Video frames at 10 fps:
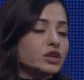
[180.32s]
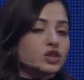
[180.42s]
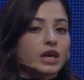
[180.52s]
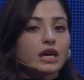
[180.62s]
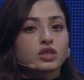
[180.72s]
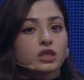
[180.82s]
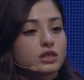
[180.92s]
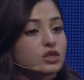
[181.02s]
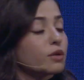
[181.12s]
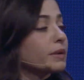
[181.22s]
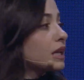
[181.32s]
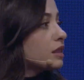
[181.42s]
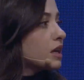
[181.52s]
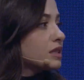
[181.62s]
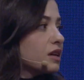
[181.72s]
education, so many
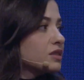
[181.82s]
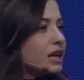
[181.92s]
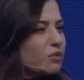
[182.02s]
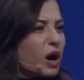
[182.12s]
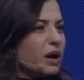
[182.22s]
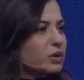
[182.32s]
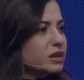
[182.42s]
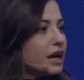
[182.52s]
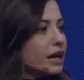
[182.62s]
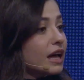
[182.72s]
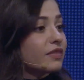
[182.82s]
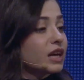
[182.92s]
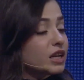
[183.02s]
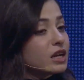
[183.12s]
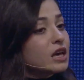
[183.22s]
things. I was like, why would they? And
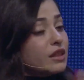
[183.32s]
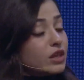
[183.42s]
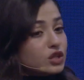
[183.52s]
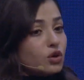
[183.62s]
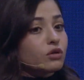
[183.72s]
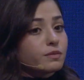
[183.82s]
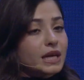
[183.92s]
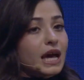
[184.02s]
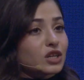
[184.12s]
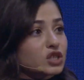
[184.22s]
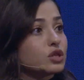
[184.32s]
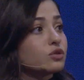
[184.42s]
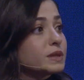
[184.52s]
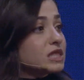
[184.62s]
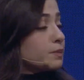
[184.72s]
then they told me, actually,
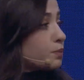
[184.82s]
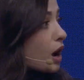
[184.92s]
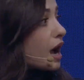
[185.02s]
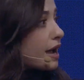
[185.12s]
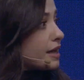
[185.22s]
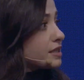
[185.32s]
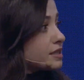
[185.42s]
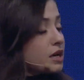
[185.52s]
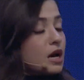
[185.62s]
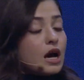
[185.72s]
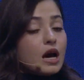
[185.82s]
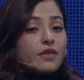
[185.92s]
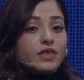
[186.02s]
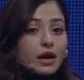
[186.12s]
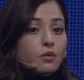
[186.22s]
you'd be surprised.
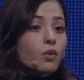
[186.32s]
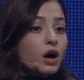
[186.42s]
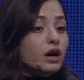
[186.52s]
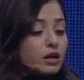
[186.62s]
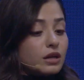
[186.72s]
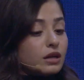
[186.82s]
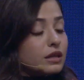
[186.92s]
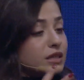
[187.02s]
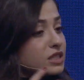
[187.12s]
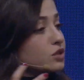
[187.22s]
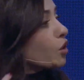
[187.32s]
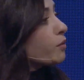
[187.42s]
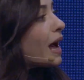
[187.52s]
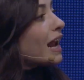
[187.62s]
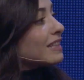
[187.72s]
They want this
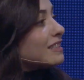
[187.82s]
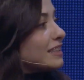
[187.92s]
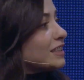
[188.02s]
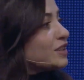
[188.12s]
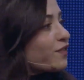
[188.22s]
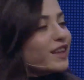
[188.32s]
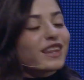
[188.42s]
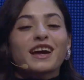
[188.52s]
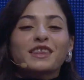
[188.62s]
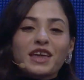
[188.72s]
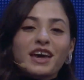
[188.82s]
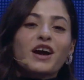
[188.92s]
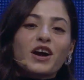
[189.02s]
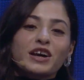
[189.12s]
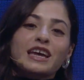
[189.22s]
normality, to feel like they
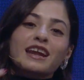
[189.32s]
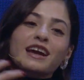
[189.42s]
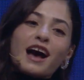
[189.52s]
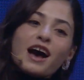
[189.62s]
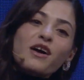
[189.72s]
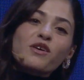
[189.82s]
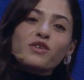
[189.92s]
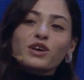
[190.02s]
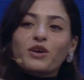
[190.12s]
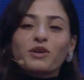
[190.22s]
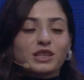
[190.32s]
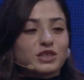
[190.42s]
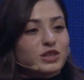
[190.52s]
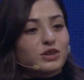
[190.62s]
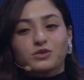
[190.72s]
are getting out, going
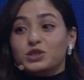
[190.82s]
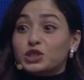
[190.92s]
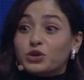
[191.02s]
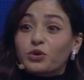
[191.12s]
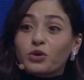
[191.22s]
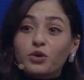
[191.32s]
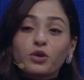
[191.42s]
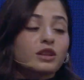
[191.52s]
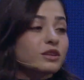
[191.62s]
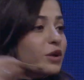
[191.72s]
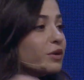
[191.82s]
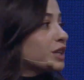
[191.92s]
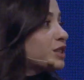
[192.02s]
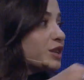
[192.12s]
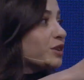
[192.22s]
to school, going
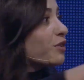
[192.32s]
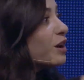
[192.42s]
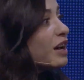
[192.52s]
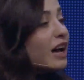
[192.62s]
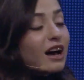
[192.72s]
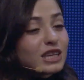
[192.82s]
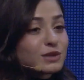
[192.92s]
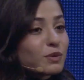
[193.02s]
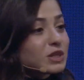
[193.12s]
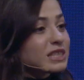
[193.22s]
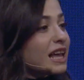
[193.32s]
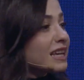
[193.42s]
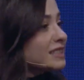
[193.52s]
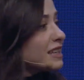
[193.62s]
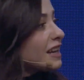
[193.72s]
to a sports
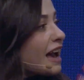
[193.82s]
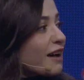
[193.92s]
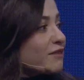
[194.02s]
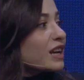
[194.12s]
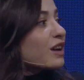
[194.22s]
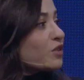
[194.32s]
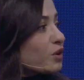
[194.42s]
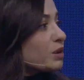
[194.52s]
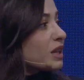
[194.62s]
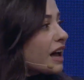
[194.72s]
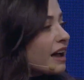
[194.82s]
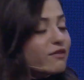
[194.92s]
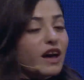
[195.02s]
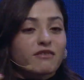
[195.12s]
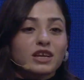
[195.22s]
lesson, having a normal life,
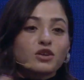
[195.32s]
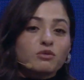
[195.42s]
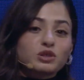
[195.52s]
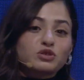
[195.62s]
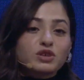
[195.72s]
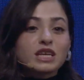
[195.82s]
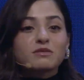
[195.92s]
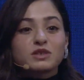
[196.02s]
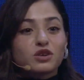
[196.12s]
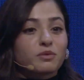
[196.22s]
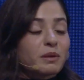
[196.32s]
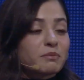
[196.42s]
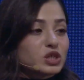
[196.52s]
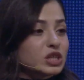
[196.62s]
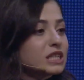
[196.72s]
having normal dreams, normal
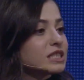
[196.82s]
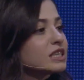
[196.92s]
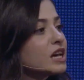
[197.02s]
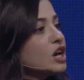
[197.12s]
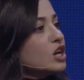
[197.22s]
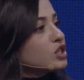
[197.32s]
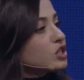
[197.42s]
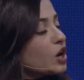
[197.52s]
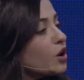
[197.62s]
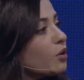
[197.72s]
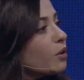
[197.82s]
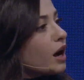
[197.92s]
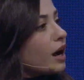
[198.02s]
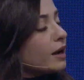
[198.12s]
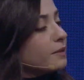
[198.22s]
ambitions. So
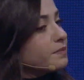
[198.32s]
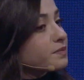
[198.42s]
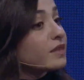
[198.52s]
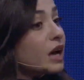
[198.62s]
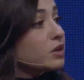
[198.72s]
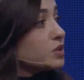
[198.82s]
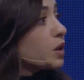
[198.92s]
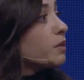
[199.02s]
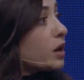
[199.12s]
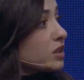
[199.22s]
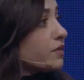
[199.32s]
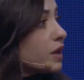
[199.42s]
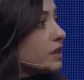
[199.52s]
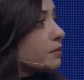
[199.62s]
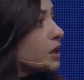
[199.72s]
that was what
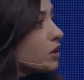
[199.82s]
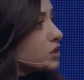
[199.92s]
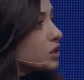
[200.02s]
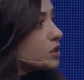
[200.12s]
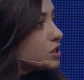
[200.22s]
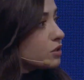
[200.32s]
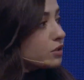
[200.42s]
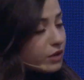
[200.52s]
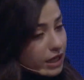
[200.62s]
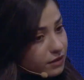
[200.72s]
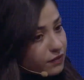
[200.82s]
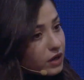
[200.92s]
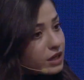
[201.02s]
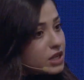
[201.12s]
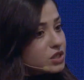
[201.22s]
motivated me also to create the
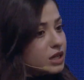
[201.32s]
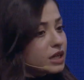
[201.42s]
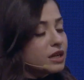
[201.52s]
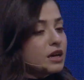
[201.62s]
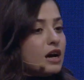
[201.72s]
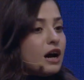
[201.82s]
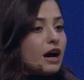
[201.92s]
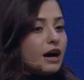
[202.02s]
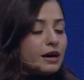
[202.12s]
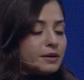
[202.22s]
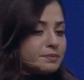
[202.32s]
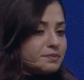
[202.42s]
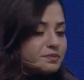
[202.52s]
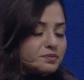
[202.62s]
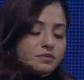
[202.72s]
foundation.
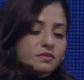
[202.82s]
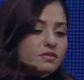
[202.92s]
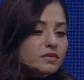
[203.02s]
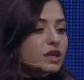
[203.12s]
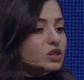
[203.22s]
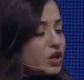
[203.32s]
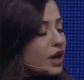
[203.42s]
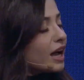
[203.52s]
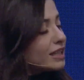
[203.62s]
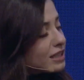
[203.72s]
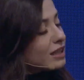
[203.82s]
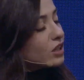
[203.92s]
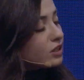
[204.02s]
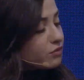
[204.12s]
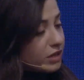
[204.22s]
So yeah, I did
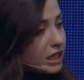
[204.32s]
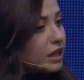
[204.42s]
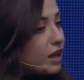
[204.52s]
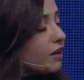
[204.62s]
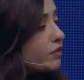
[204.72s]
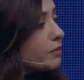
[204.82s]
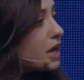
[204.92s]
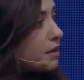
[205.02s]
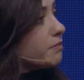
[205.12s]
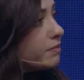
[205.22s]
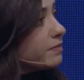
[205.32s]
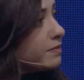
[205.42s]
learn really a lot from them.